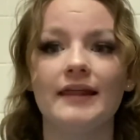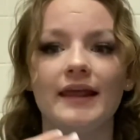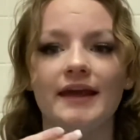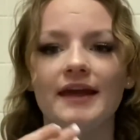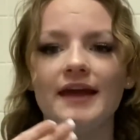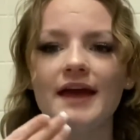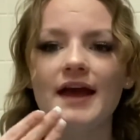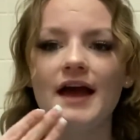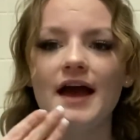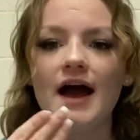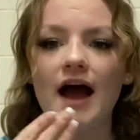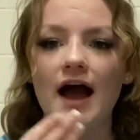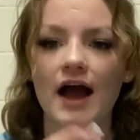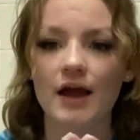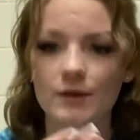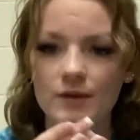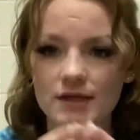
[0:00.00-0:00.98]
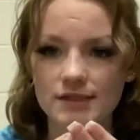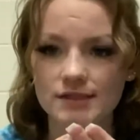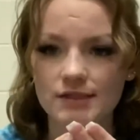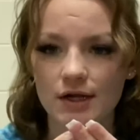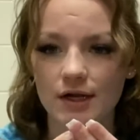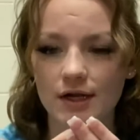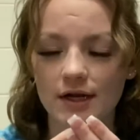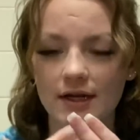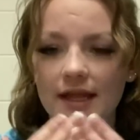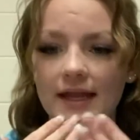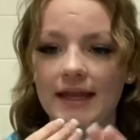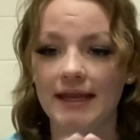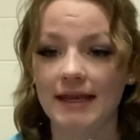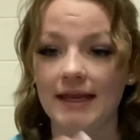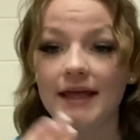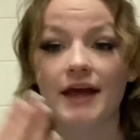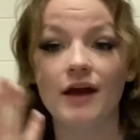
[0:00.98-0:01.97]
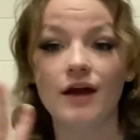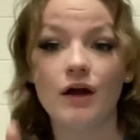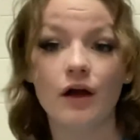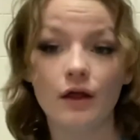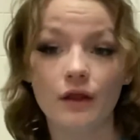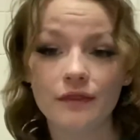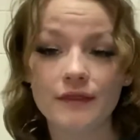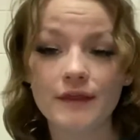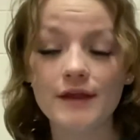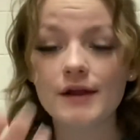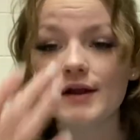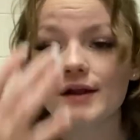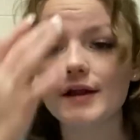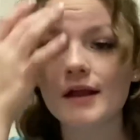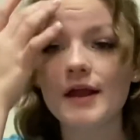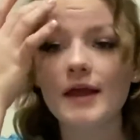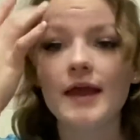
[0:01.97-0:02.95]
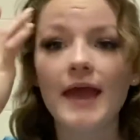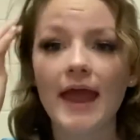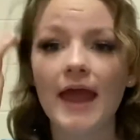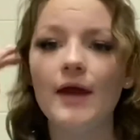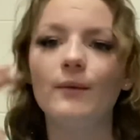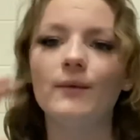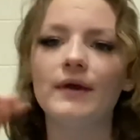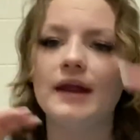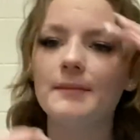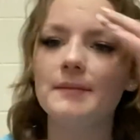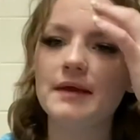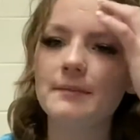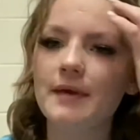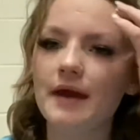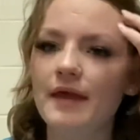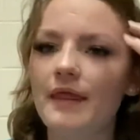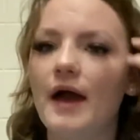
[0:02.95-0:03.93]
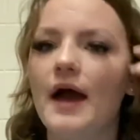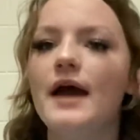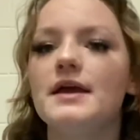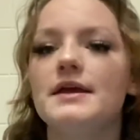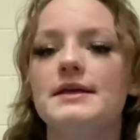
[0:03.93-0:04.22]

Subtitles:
Like I want to start eating healthier, and what I mean by that